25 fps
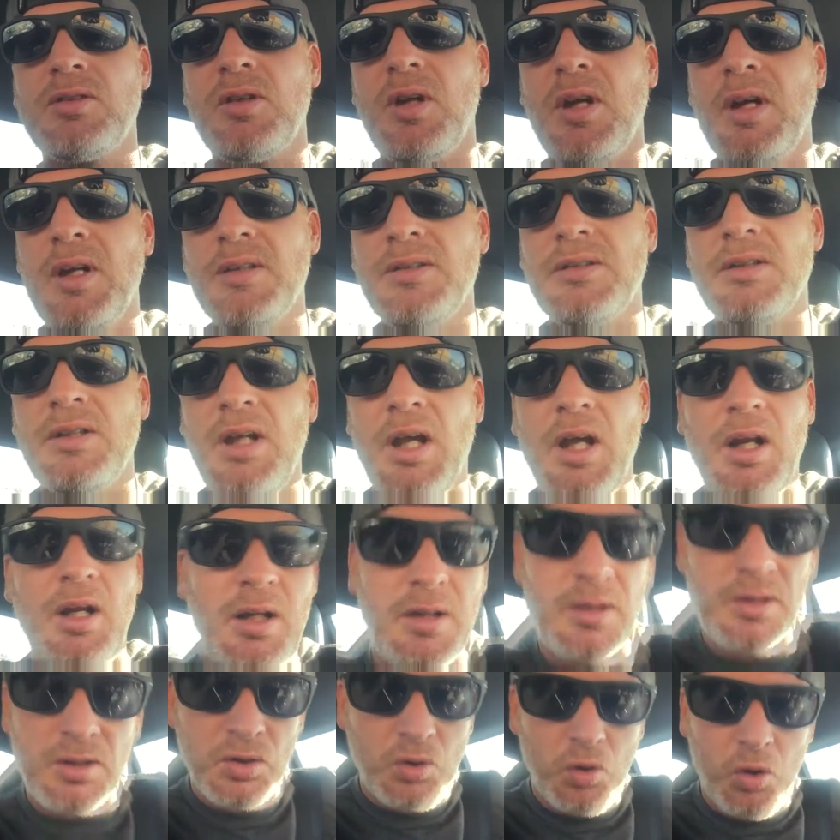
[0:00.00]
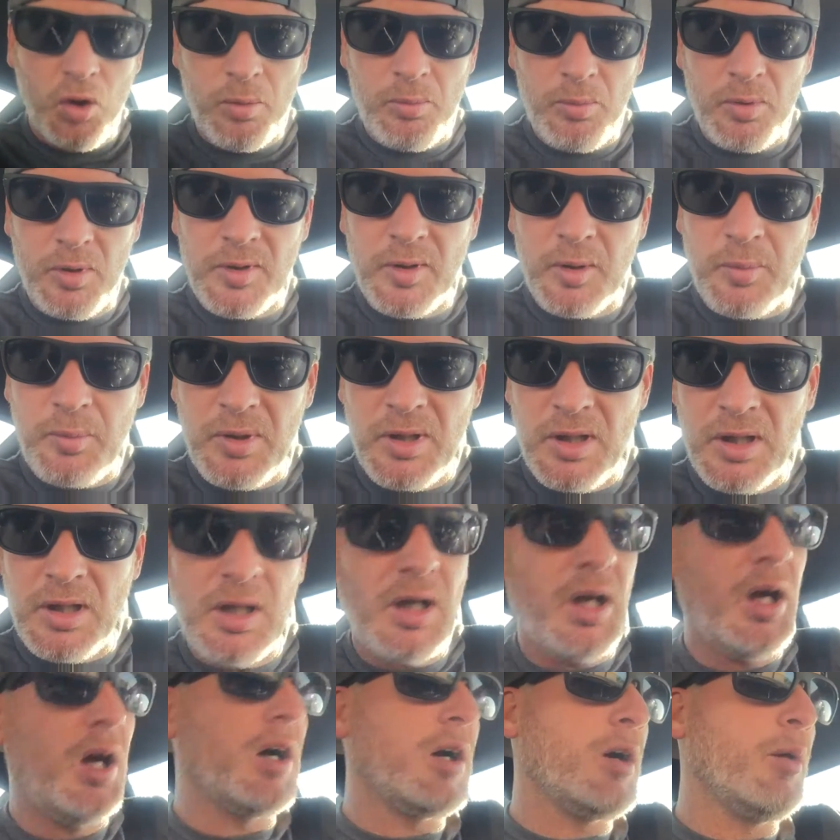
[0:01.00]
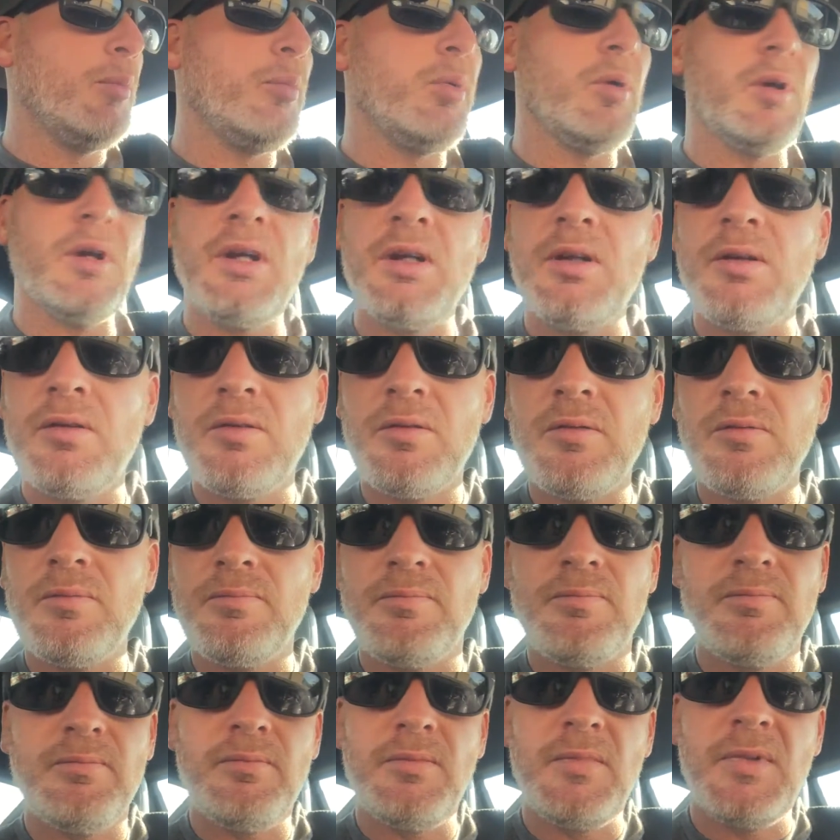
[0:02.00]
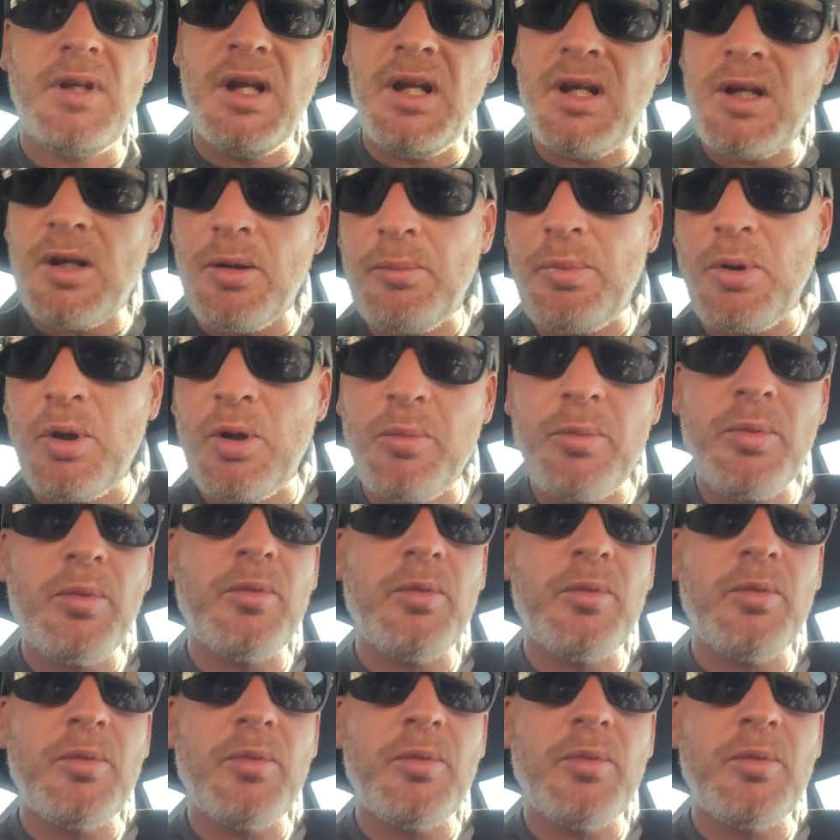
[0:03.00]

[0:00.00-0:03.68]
crazy, and it's normal to be a complete nincompoop,